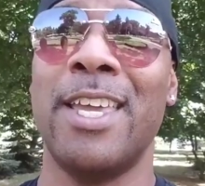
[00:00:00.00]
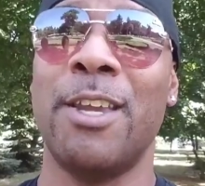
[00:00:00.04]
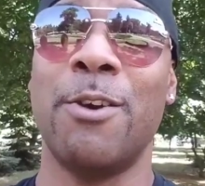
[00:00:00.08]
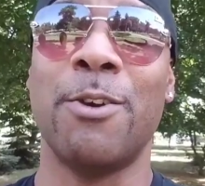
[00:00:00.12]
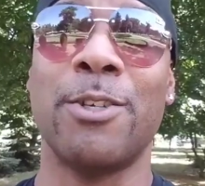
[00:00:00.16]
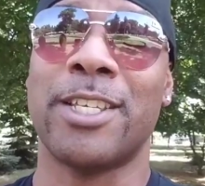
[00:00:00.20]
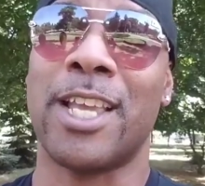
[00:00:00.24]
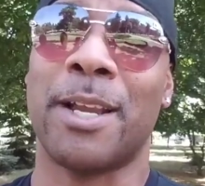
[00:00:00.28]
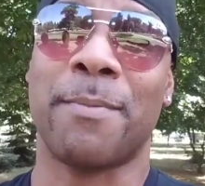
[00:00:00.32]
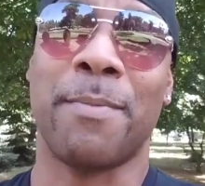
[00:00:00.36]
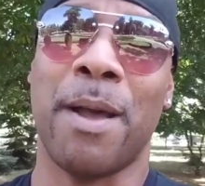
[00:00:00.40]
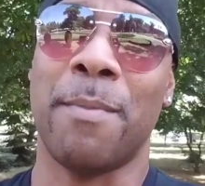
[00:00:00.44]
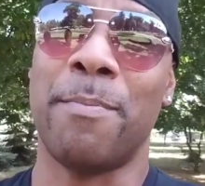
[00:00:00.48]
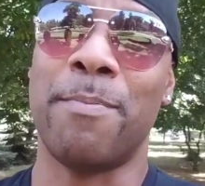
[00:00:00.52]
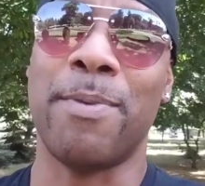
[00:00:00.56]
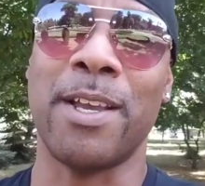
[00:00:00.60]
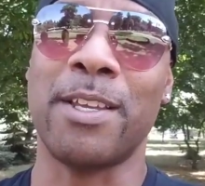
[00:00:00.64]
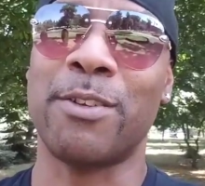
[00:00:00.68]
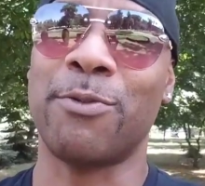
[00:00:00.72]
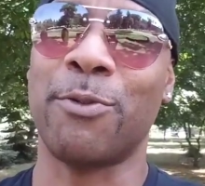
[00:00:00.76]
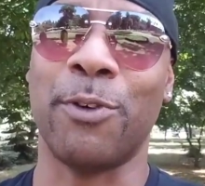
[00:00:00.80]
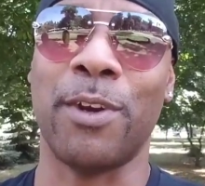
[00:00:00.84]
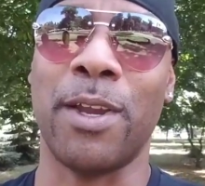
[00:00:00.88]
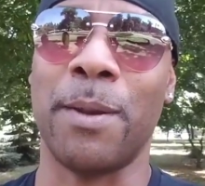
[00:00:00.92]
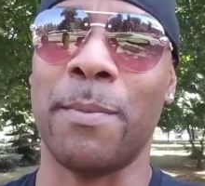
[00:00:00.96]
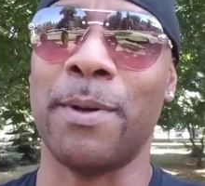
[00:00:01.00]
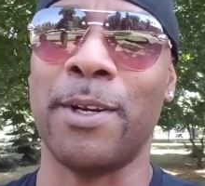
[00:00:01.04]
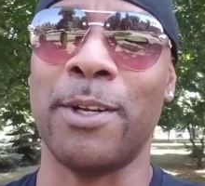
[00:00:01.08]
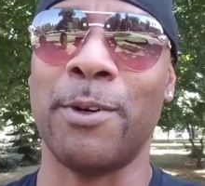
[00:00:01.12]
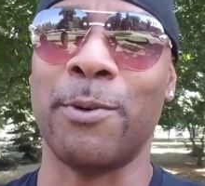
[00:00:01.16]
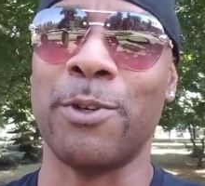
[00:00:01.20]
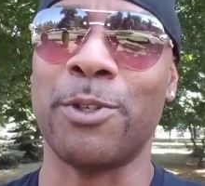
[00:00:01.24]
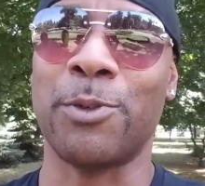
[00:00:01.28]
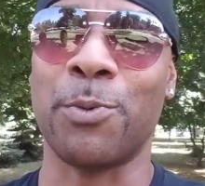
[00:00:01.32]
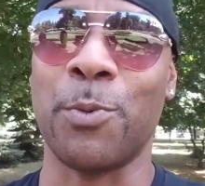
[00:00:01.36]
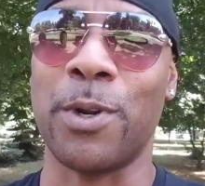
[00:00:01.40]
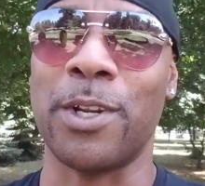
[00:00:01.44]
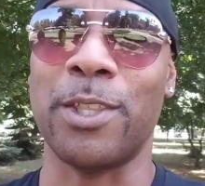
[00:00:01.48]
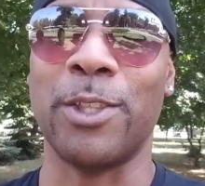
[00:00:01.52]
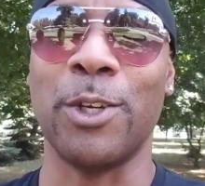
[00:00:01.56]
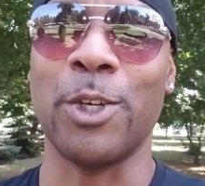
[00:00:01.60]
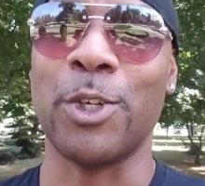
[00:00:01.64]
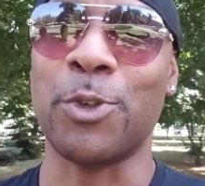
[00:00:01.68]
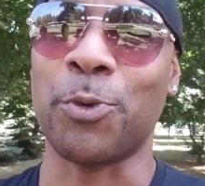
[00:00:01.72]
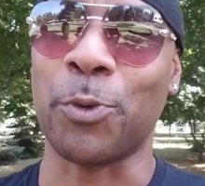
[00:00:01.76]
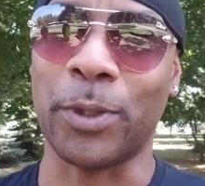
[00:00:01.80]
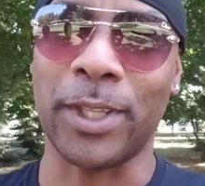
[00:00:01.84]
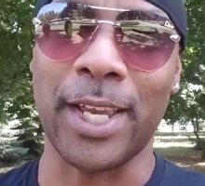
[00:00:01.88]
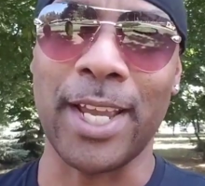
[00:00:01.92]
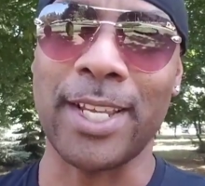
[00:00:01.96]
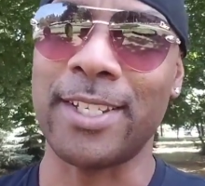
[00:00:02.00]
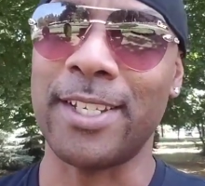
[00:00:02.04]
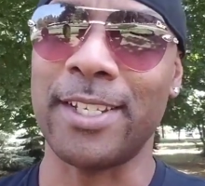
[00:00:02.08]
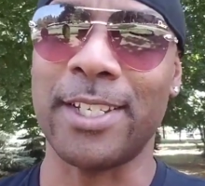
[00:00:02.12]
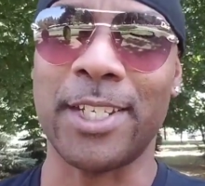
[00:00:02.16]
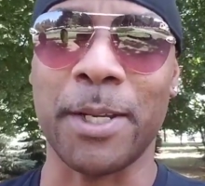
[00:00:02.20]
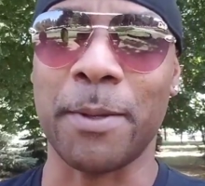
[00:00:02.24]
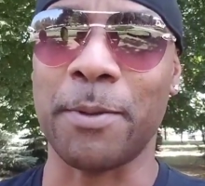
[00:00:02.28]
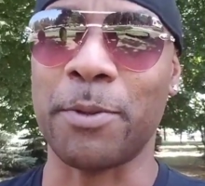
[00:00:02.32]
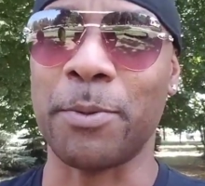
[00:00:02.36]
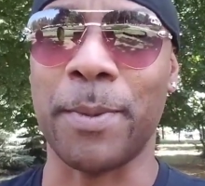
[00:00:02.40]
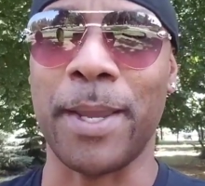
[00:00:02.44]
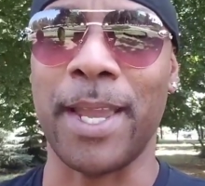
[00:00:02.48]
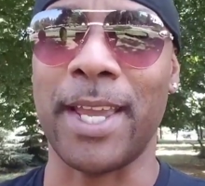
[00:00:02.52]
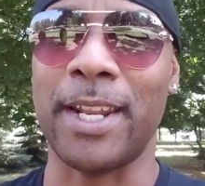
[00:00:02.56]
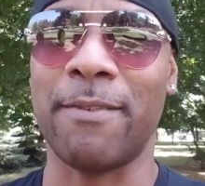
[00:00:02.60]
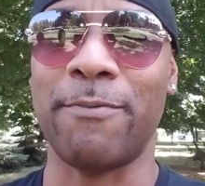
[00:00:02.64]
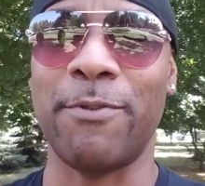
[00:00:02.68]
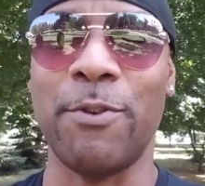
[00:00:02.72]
He was like my best friend, but it was one of those relationships, man.